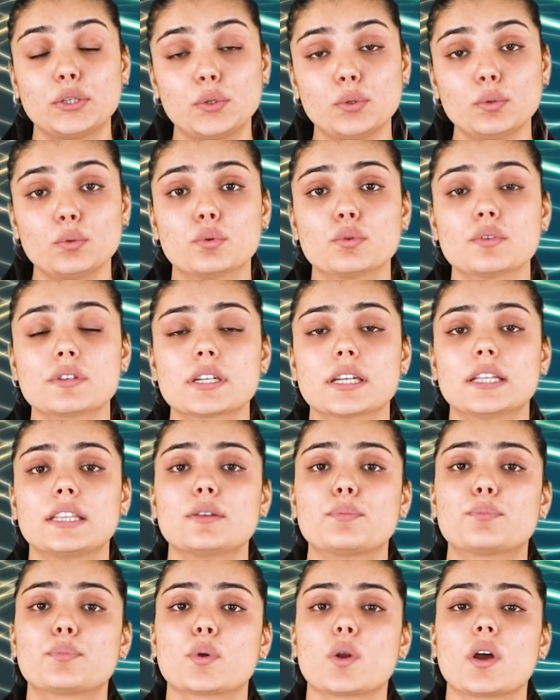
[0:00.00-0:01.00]
used in
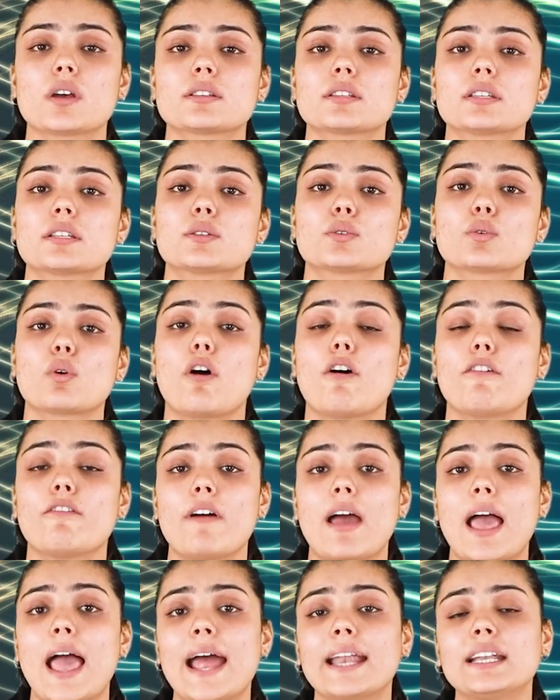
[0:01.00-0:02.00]
the process of
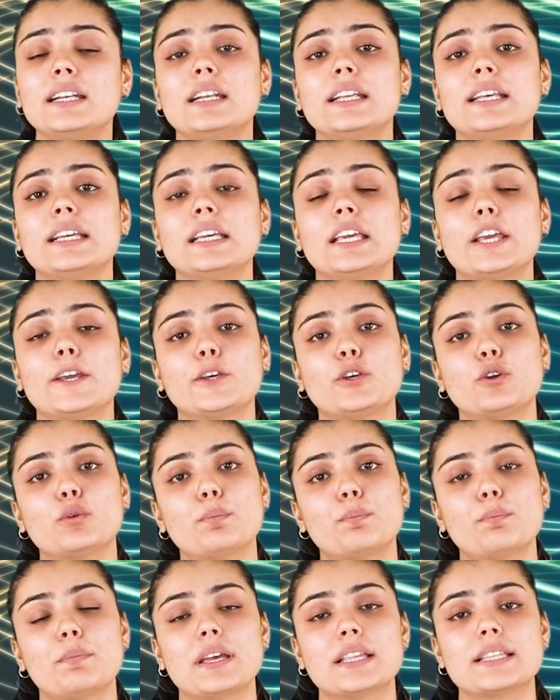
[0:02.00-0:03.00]
handling
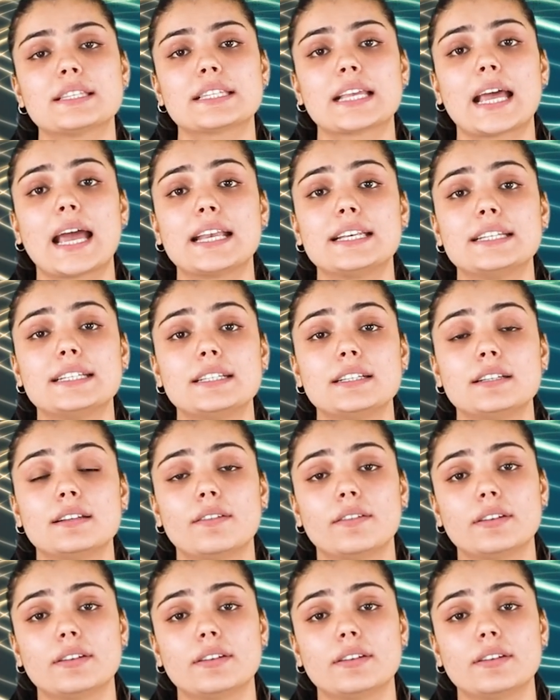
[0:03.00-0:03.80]
equipments and